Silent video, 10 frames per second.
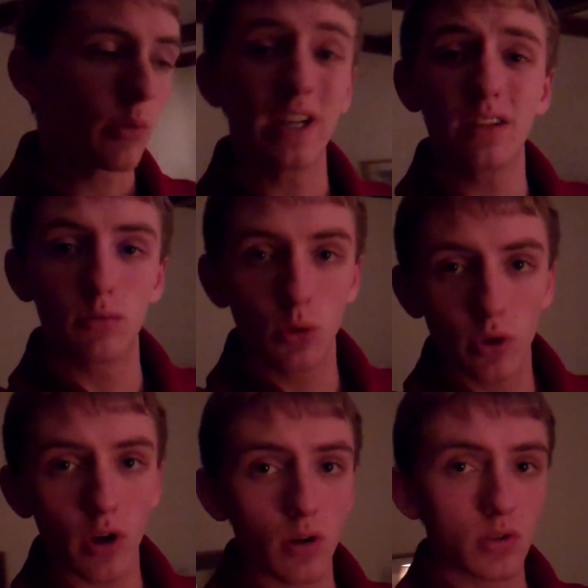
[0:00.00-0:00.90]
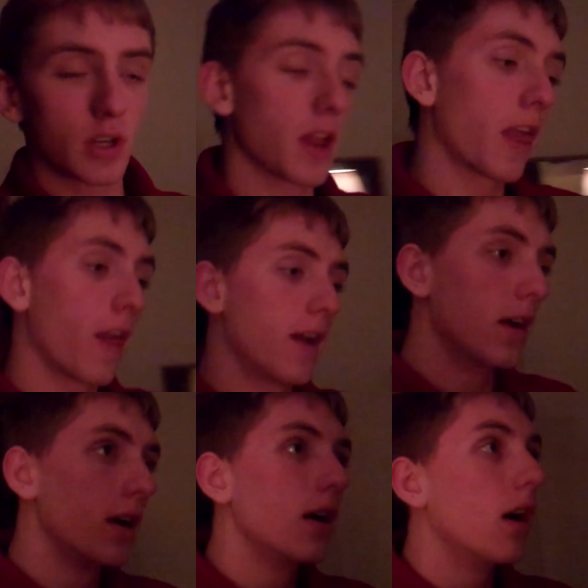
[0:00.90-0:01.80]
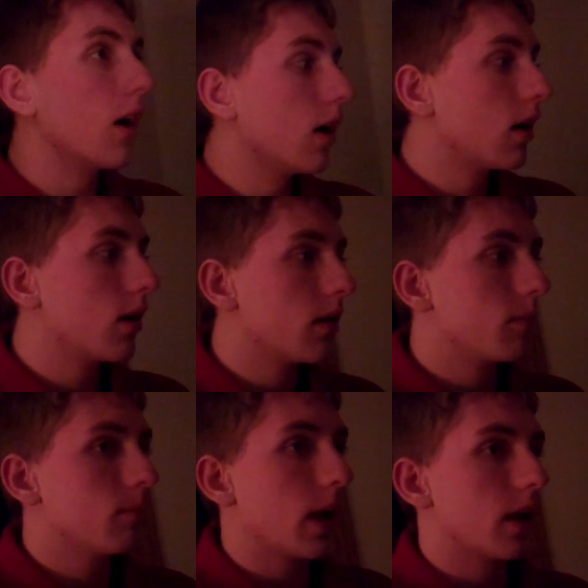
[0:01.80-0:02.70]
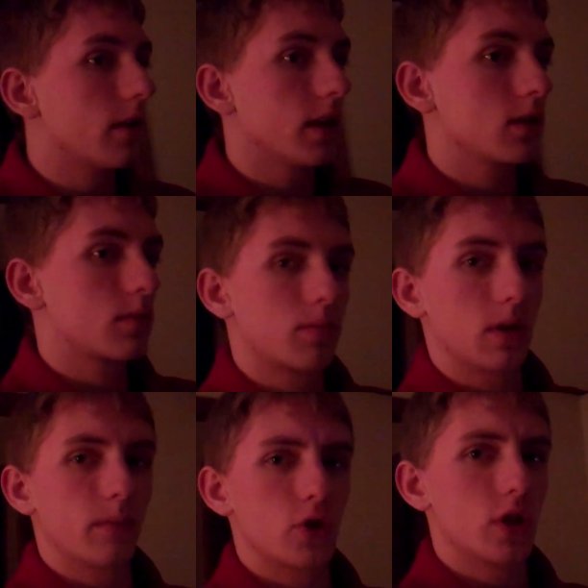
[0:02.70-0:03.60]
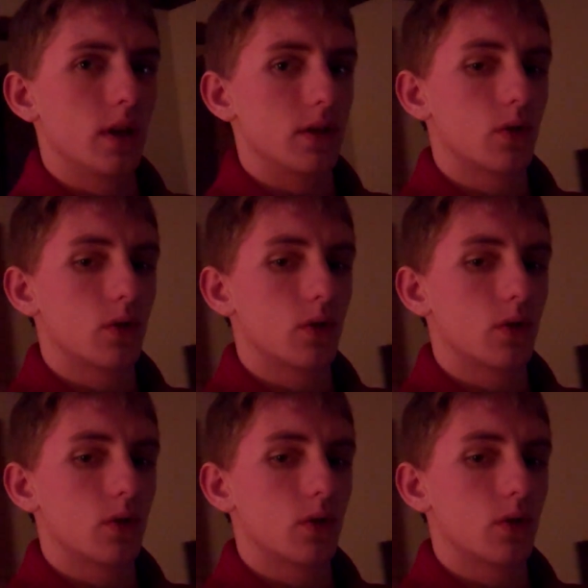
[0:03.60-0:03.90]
We need two of those. Um, and that's pretty much it.